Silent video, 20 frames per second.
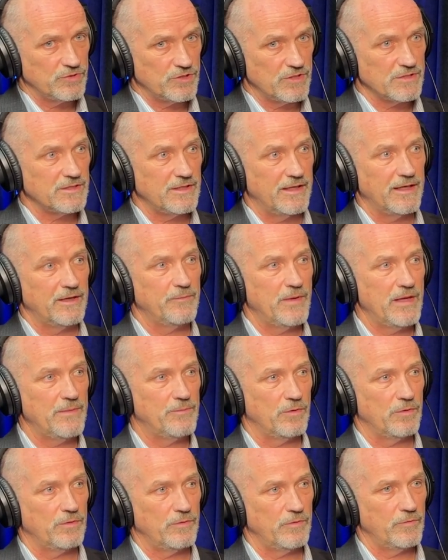Just like
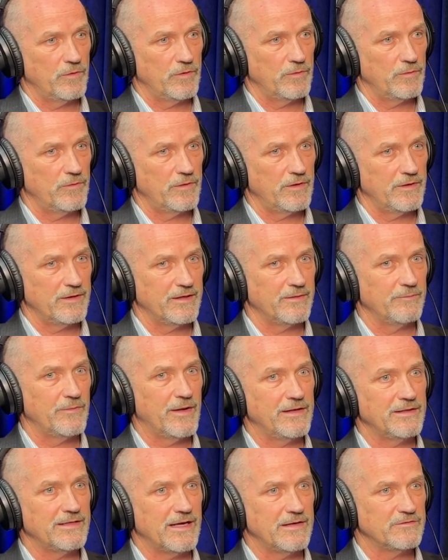people, like
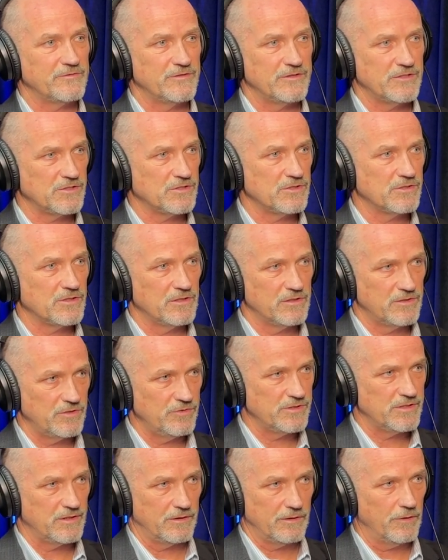many times physicians can
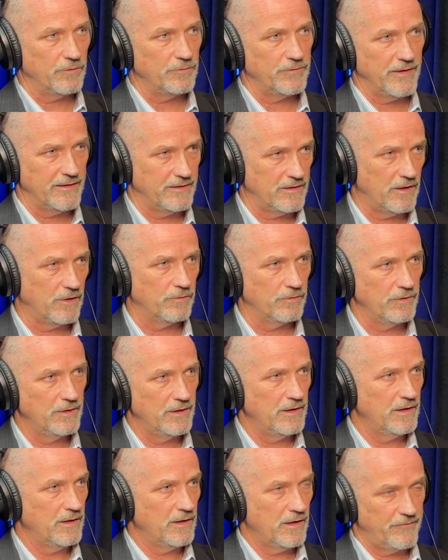do zero, they don't.
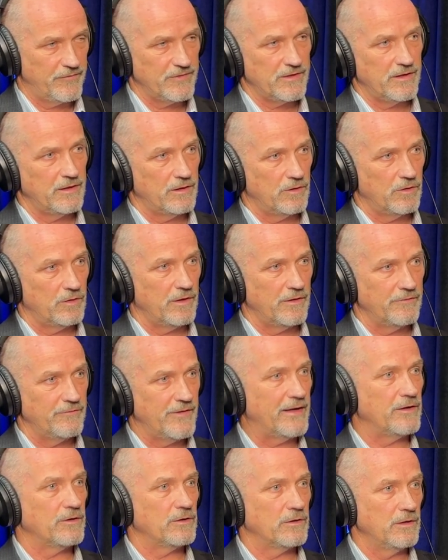A
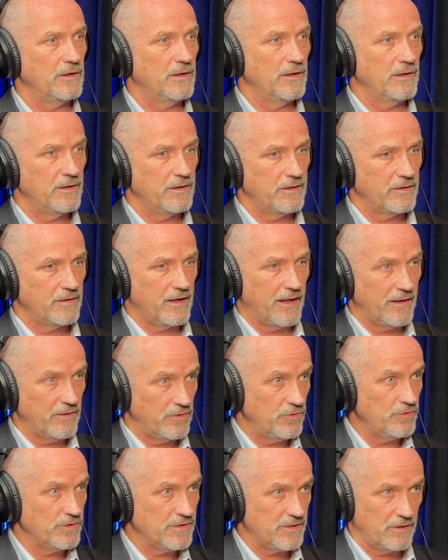veteran
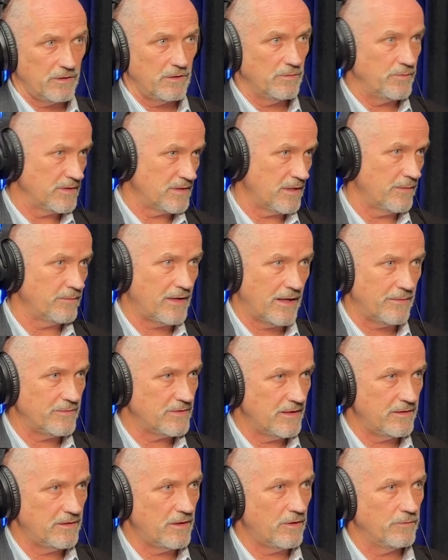can do zero, but
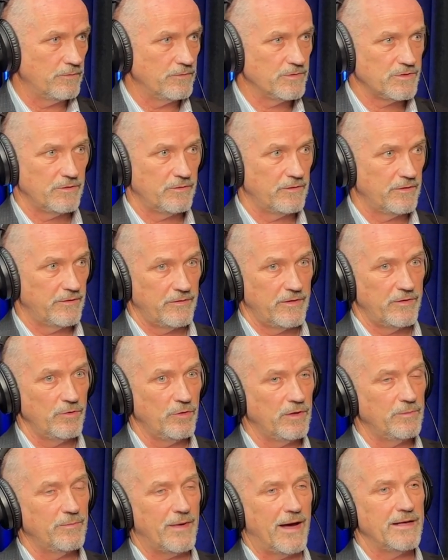sometimes they don't. So
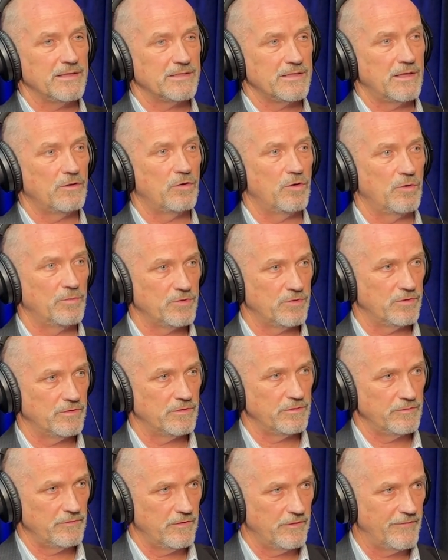you can sell a home
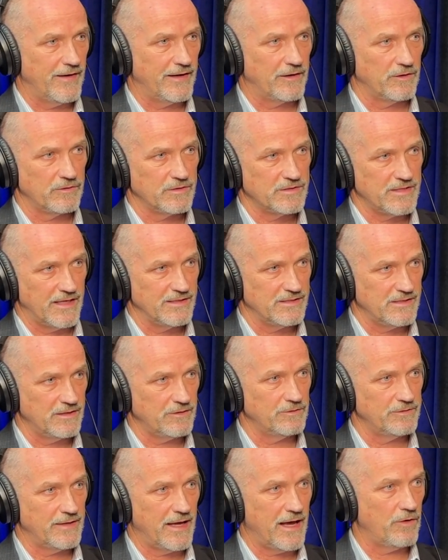to a veteran, say
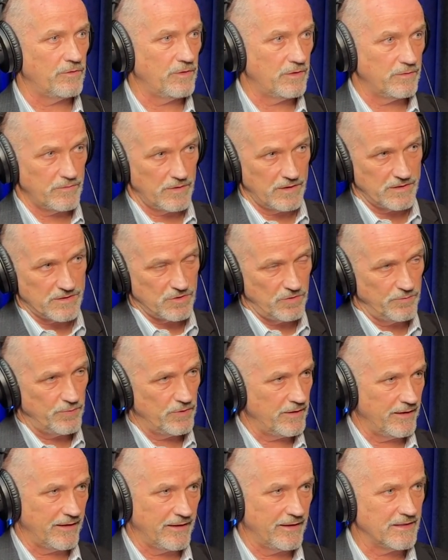zero down, and still
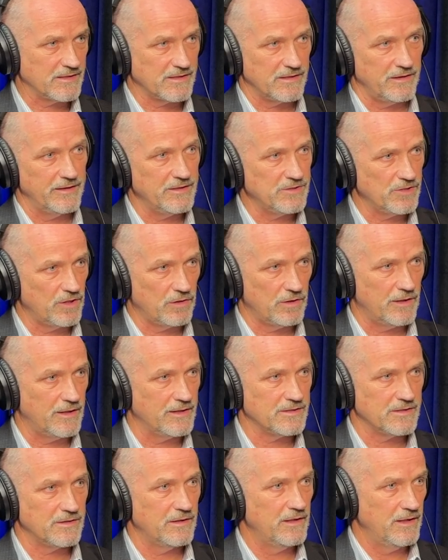put like an escalation
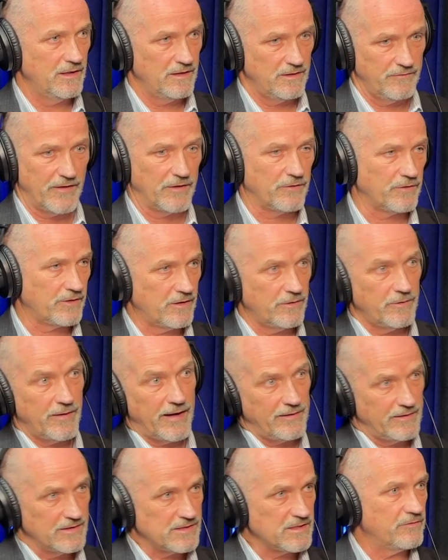clause, and the veteran can go,
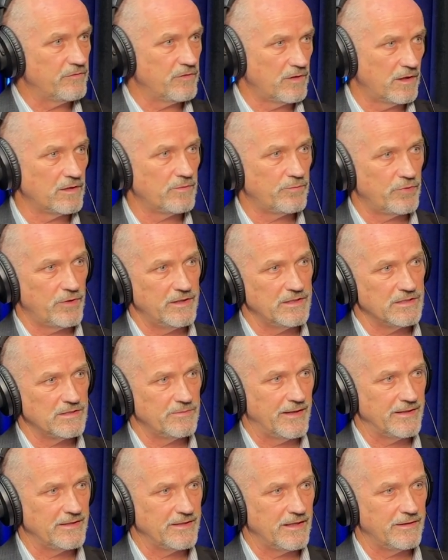hey, listen, if it
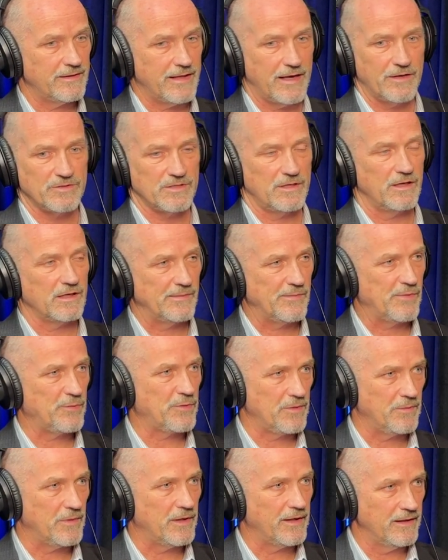underappraises by $10,000, I'll come
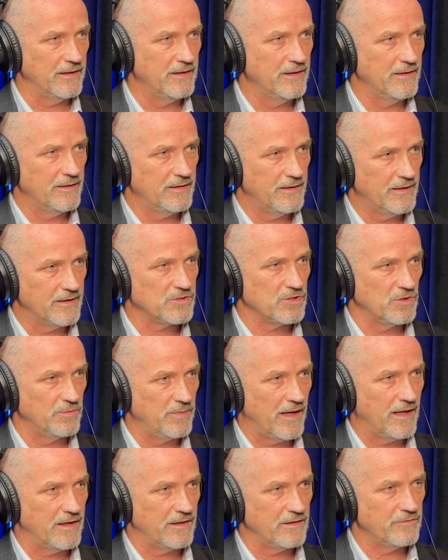up with the money and still
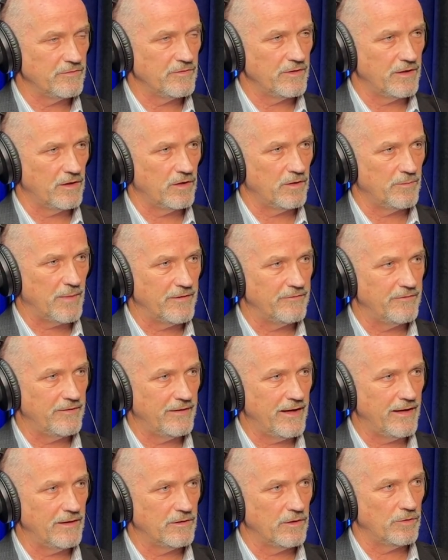buy my
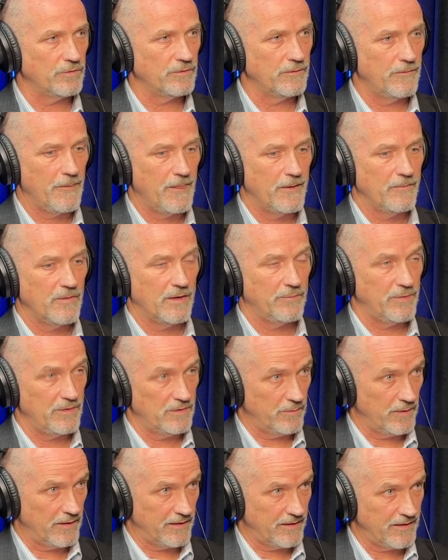VA loan and be
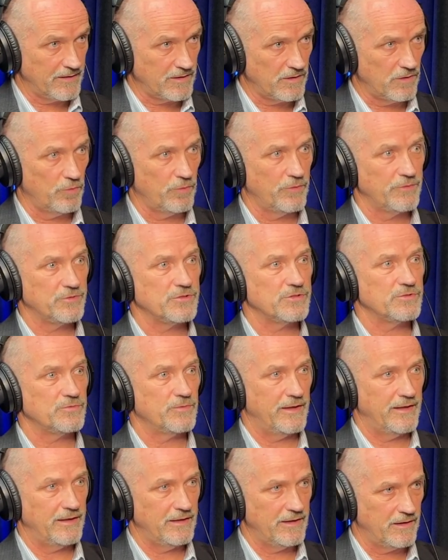able to get the lower interest
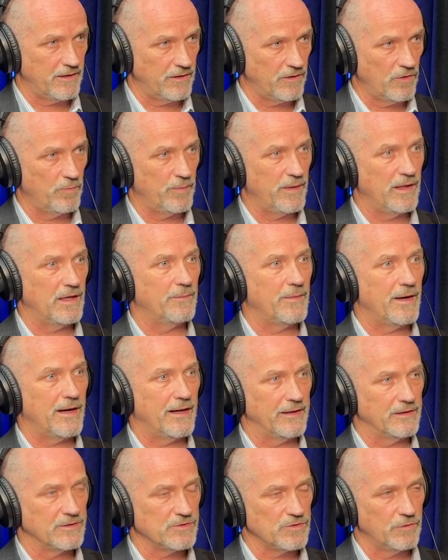rate and the no
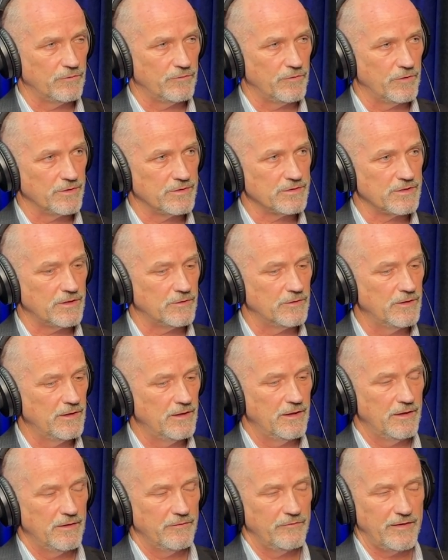PMI and so forth. So
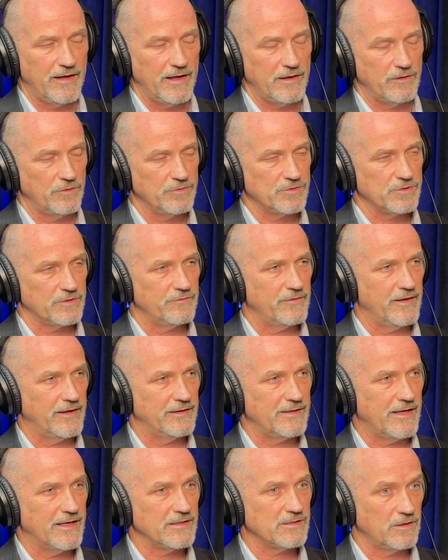VA loans are
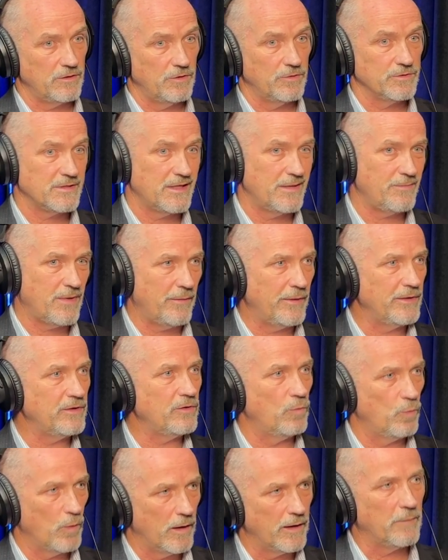fantastic loans, and I probably
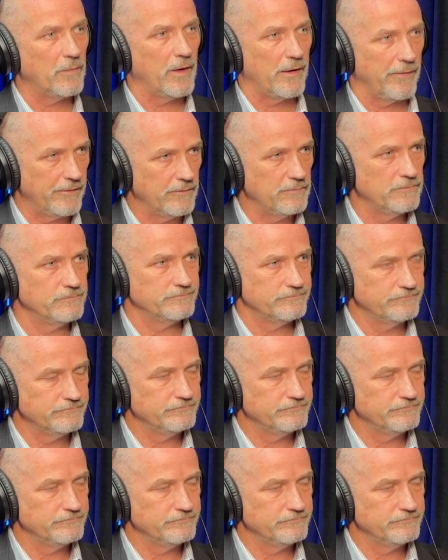do one a month.